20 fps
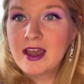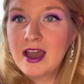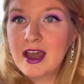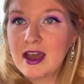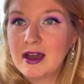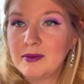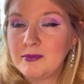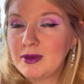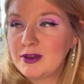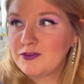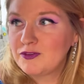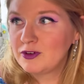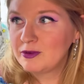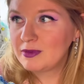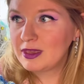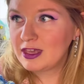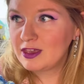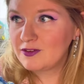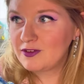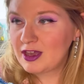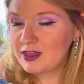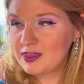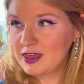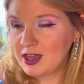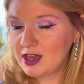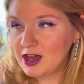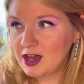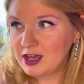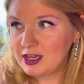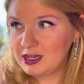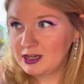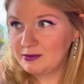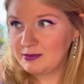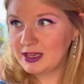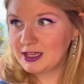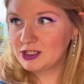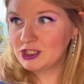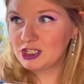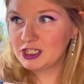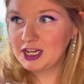But for me, if I think Haunted Mansion,